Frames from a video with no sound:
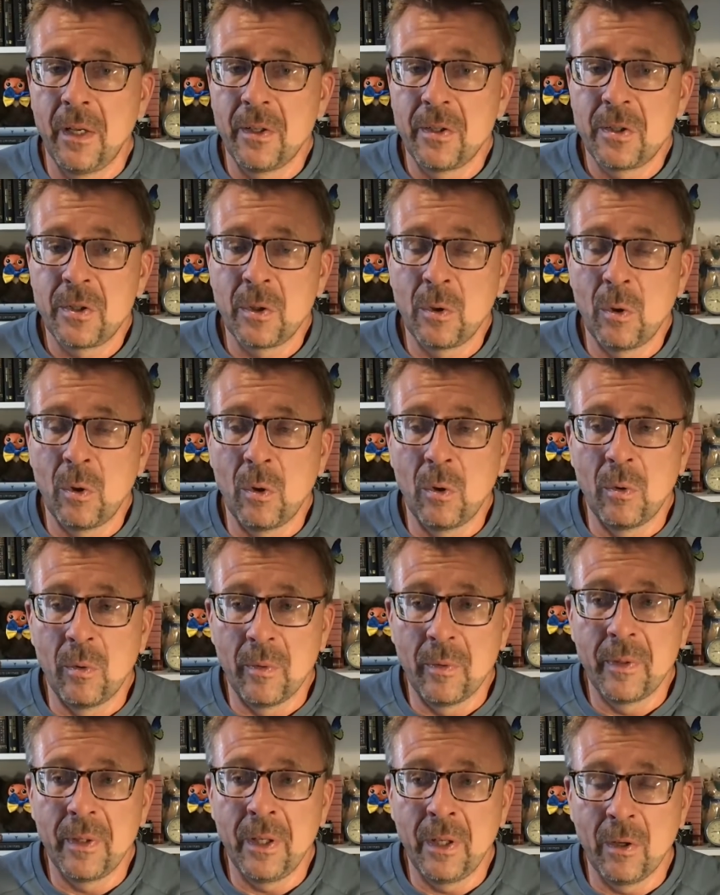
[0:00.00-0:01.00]

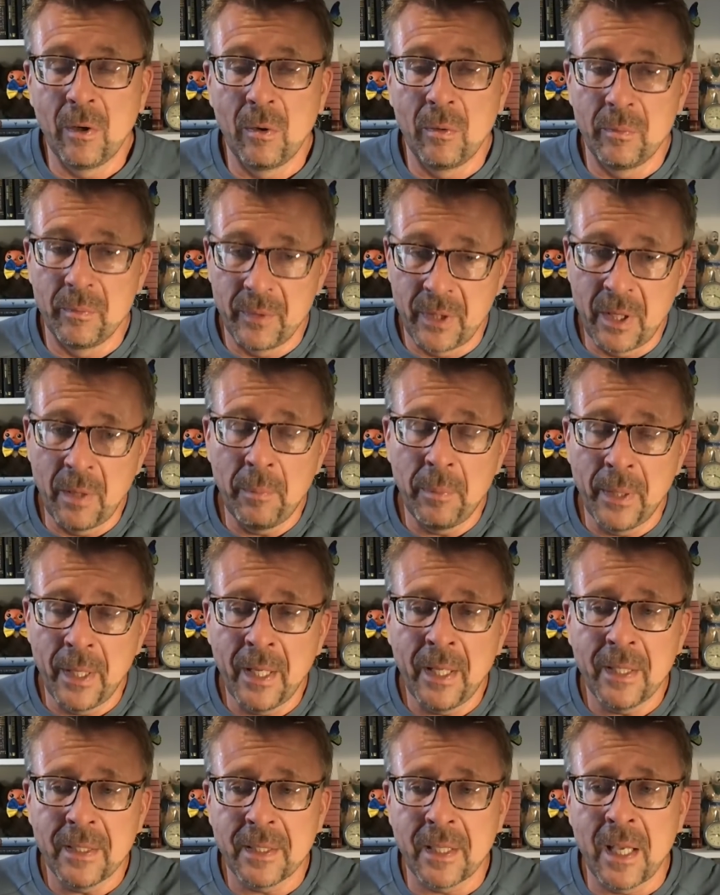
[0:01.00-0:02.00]
So he
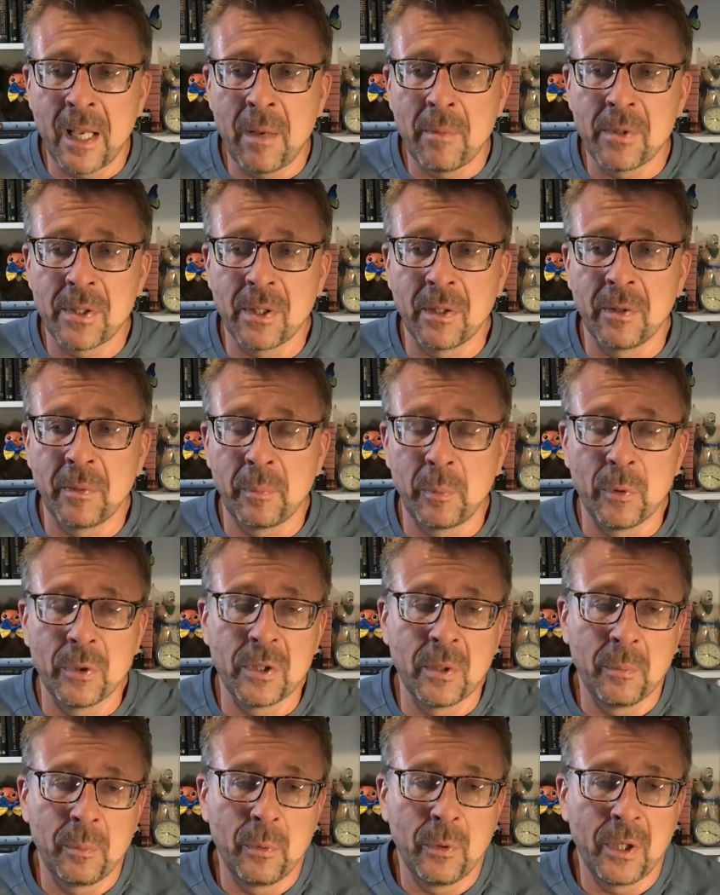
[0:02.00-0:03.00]
played his game till the
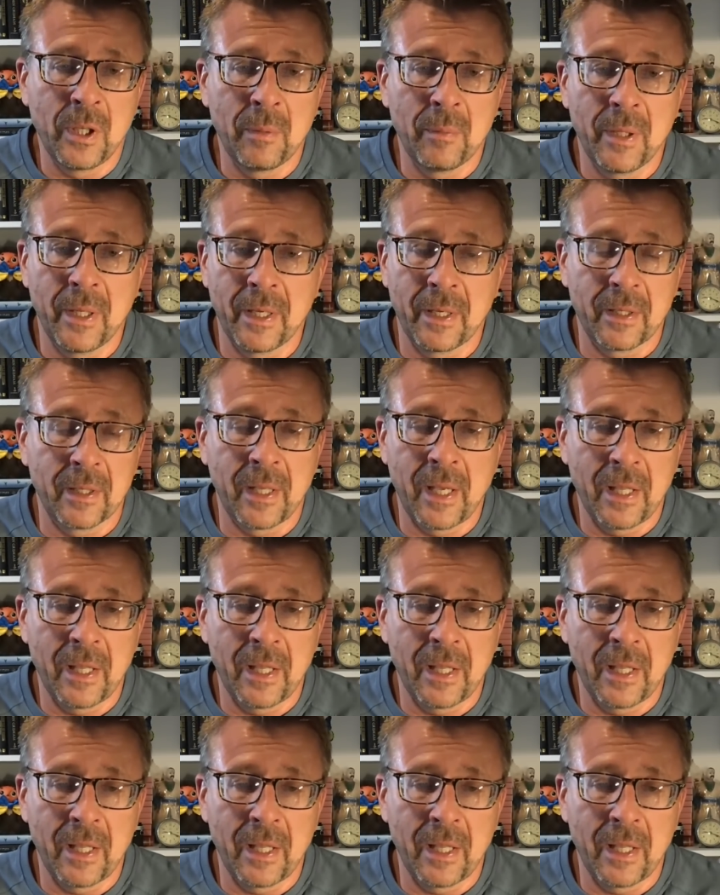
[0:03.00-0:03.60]
Putin put him like